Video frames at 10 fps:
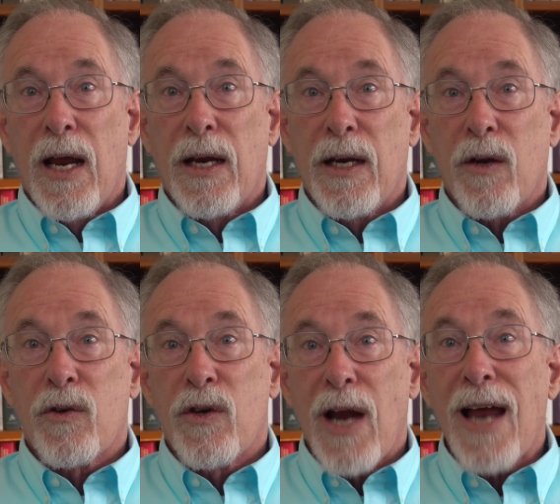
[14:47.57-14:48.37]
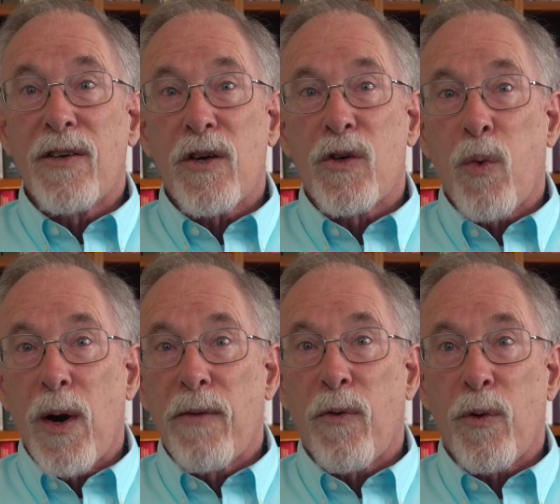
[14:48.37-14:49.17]
yields not just
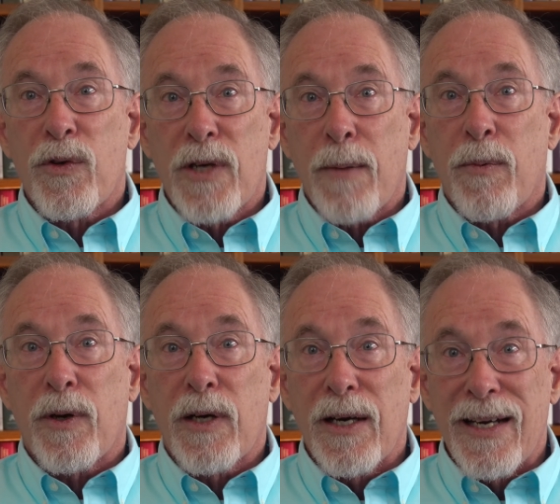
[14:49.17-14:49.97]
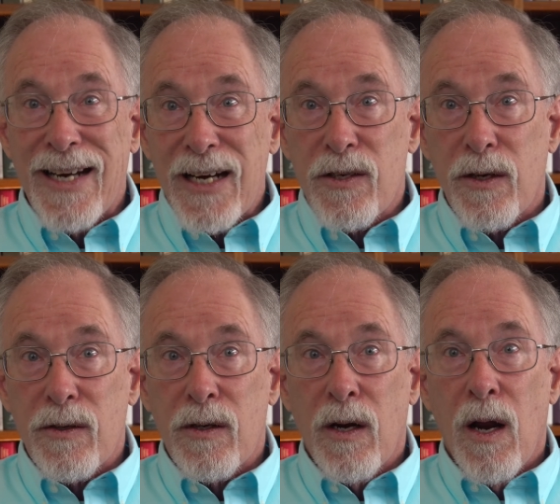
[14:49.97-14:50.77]
24 separate
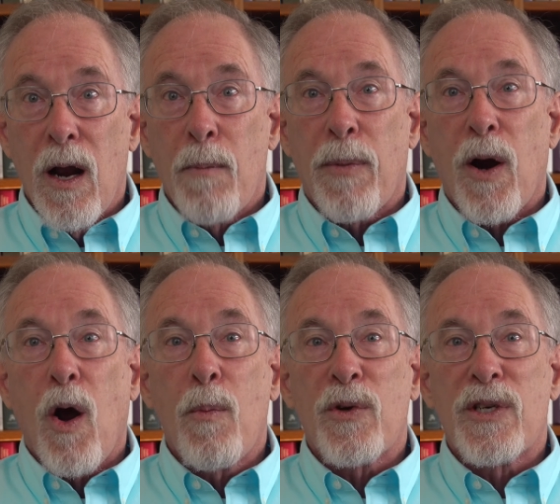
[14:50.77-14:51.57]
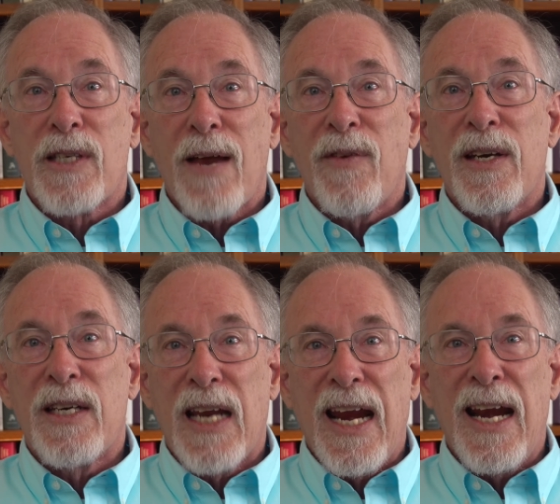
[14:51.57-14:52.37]
conditions, but almost
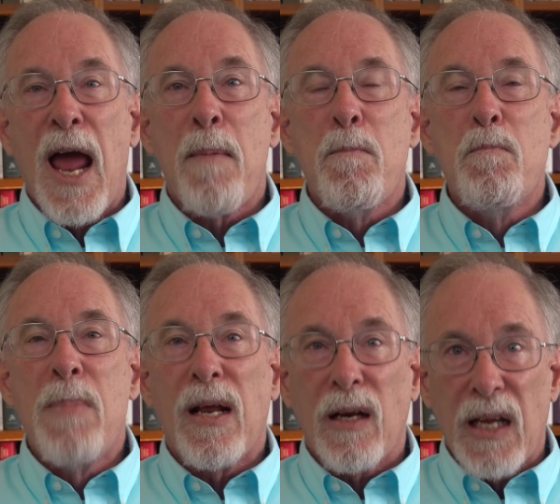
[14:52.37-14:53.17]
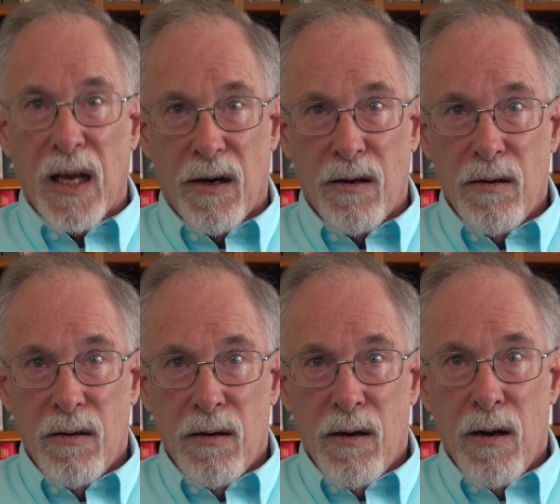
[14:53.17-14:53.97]
17 million
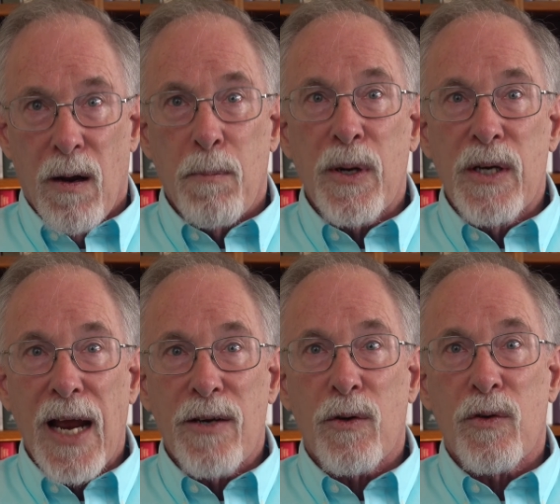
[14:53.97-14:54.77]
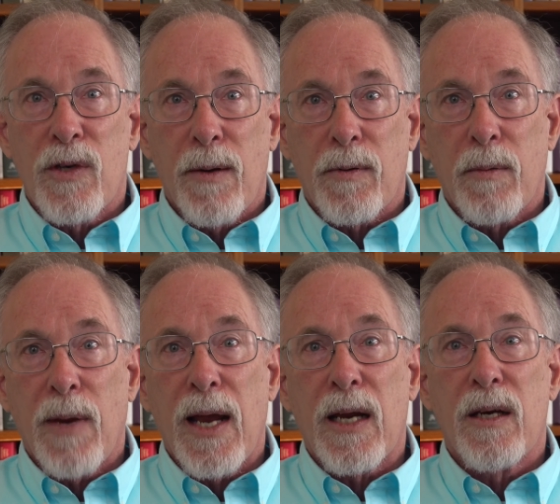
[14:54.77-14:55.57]
potential
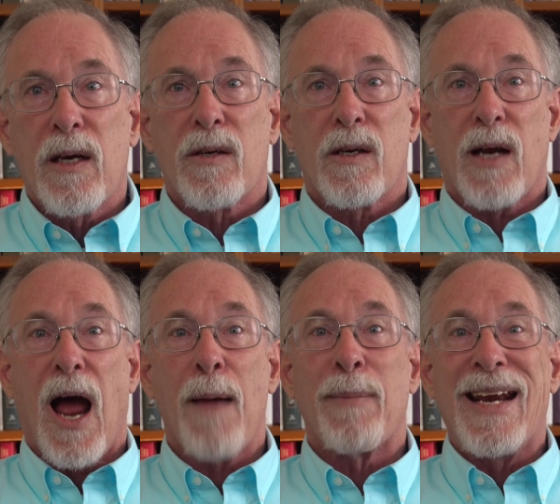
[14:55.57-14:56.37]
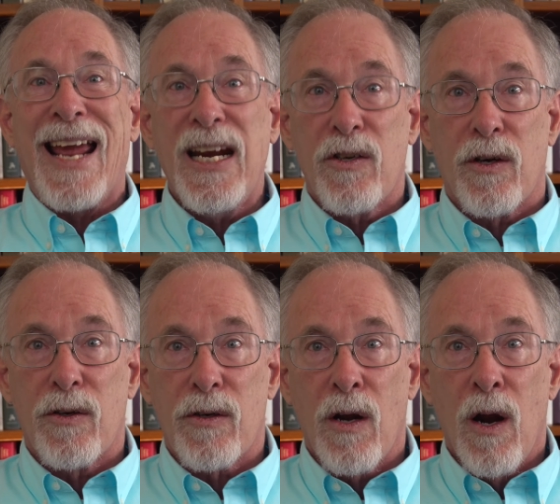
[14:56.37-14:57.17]
symptom and condition
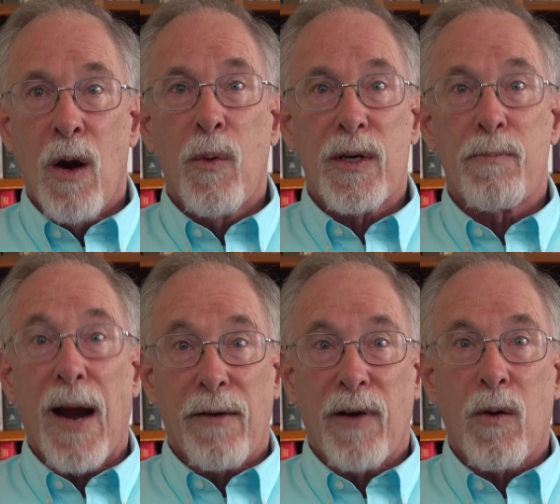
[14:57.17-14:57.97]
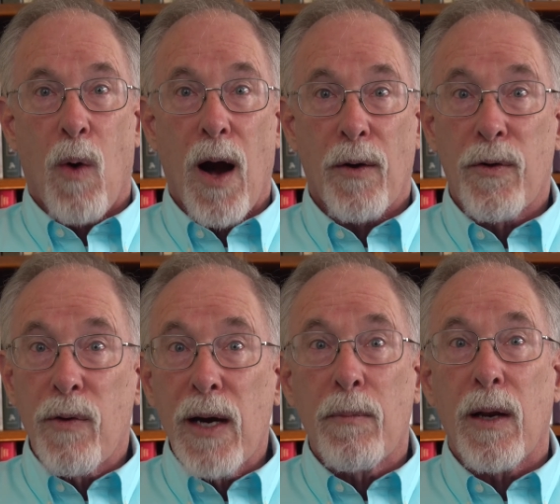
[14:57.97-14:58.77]
combinations which might require
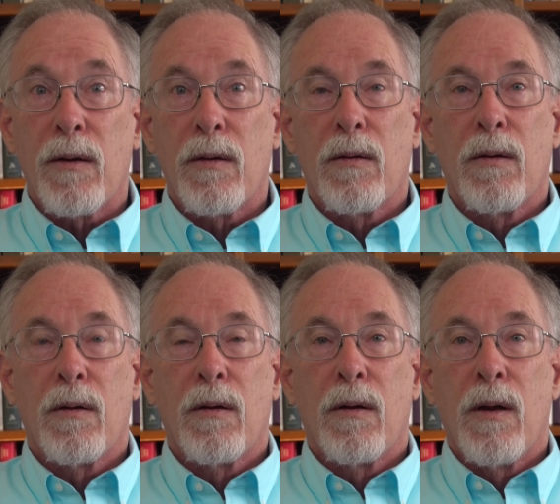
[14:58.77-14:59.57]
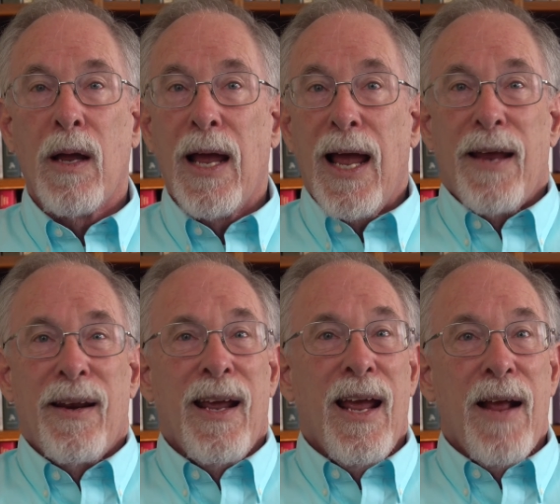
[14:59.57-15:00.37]
treatment. And
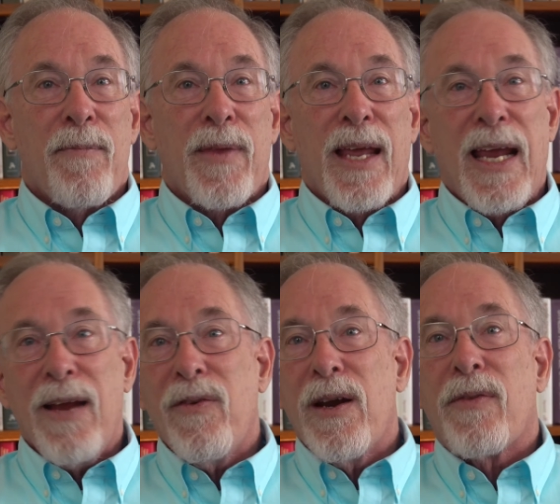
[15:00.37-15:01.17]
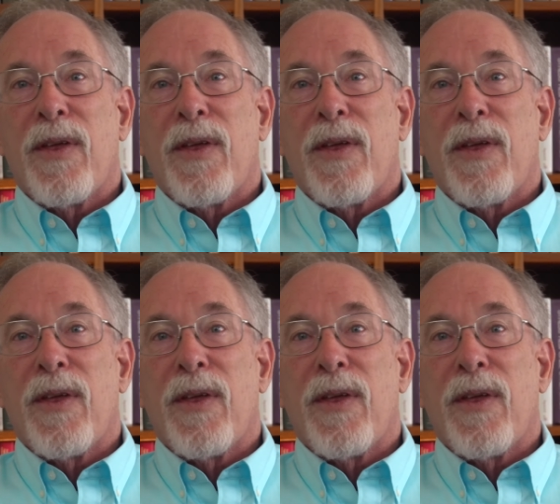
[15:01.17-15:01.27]
even at